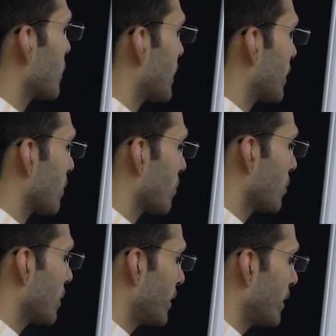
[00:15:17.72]
will
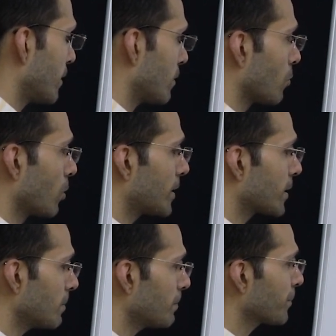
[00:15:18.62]
go away, whole
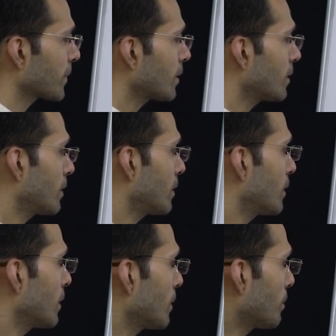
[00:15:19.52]
term.
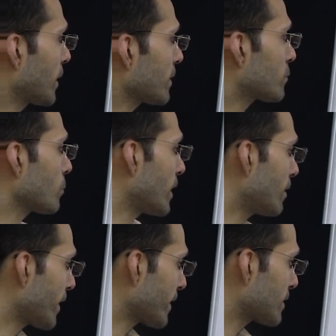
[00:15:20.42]
Plus
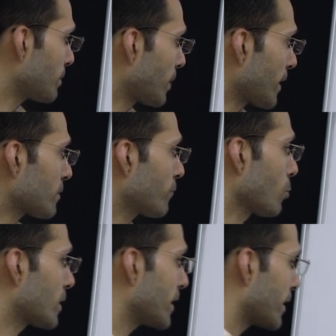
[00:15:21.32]
12x plus
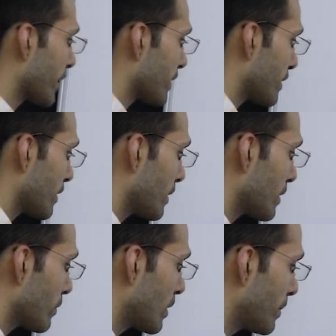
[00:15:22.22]
14x,
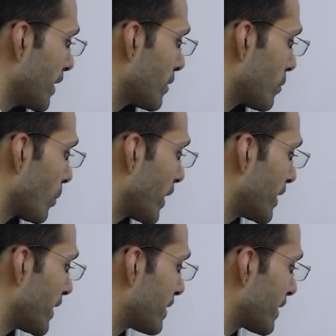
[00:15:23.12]
this will be
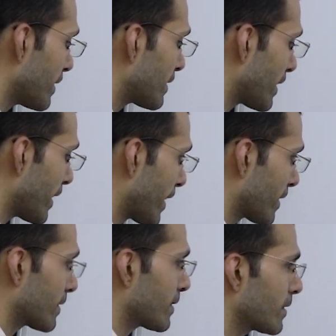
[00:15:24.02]

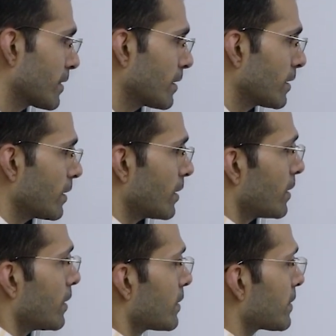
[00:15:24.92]
26x.
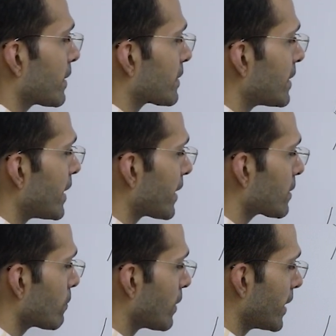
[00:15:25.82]

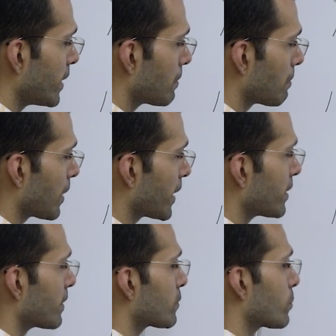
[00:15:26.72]
60xy
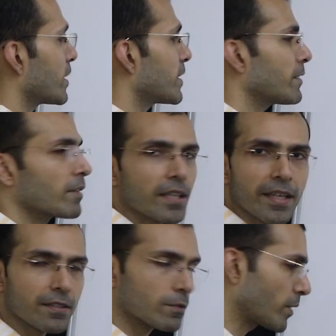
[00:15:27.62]
minus
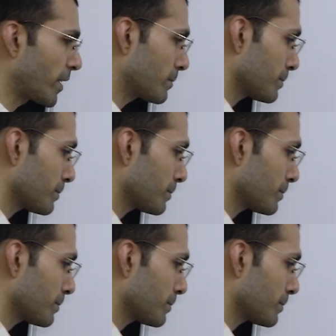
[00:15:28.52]
21xy